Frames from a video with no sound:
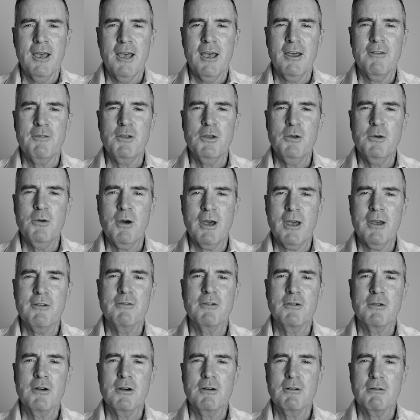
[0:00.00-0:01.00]
Have you
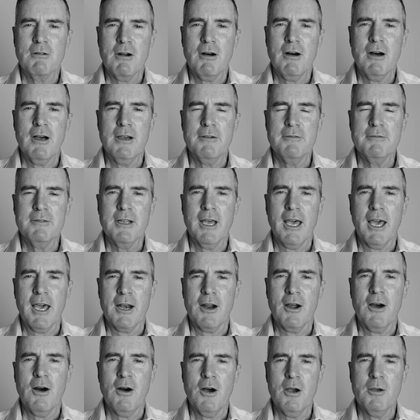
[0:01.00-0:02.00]
ever arrived at a
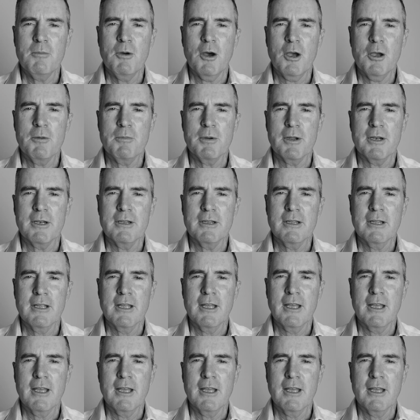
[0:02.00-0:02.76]
home open